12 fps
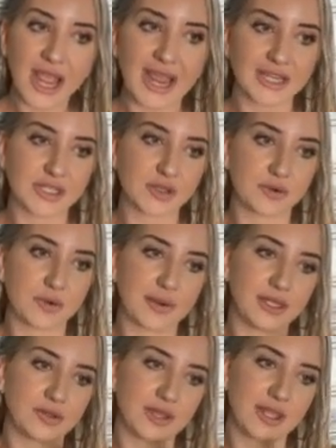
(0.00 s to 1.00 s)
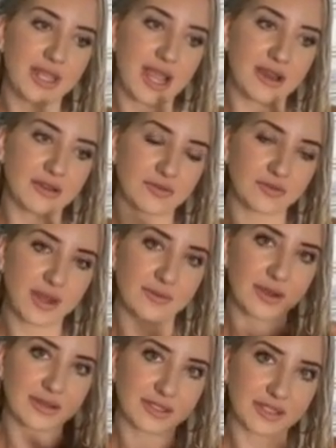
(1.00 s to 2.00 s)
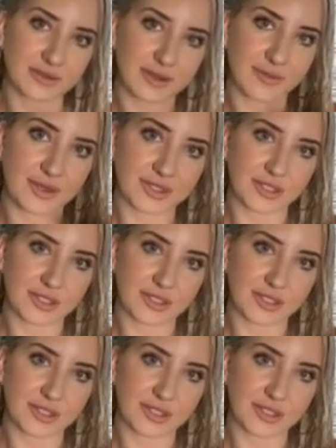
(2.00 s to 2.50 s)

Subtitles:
And so when we're looking at 3 months,